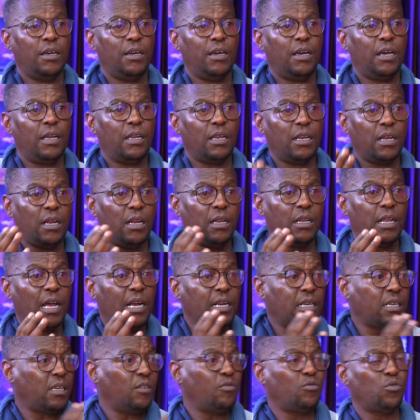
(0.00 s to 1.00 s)
And
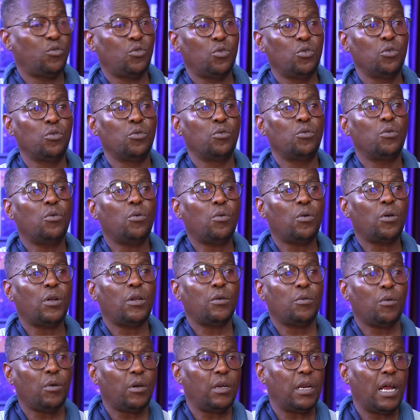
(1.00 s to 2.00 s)
that gives you,
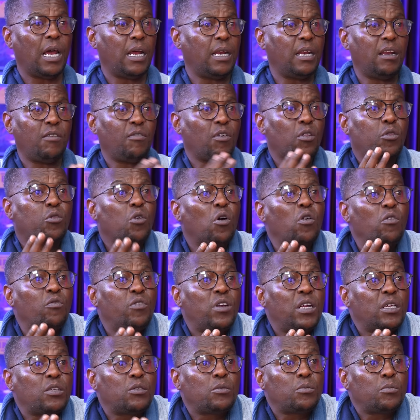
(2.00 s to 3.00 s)
and now I never thought of it
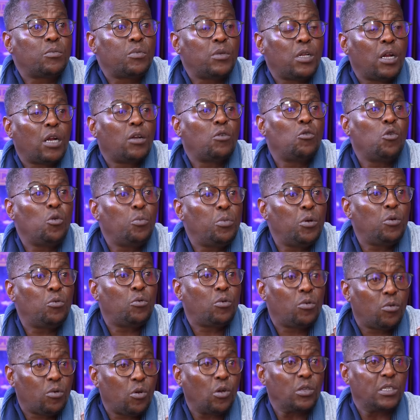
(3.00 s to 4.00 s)
as, that could be
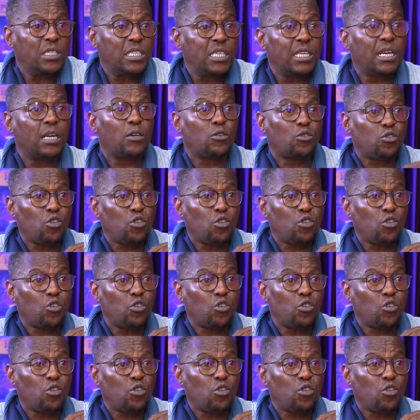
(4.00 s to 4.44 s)
considered